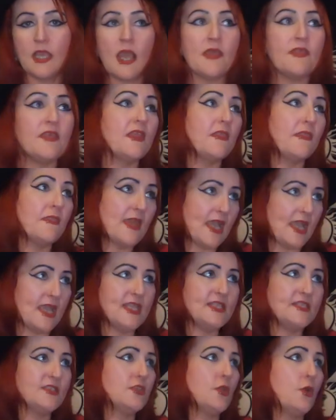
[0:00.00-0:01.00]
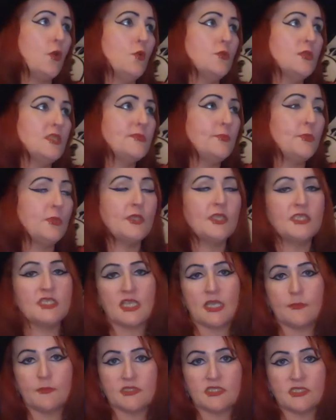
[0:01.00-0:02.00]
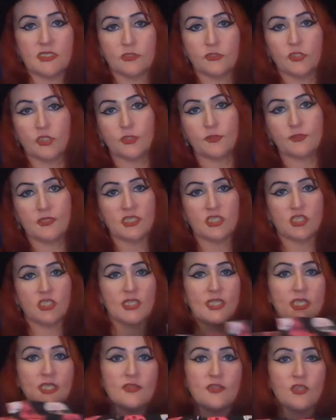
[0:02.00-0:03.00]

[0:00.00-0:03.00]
I think that is the only spooky pyjamas they'll do this year.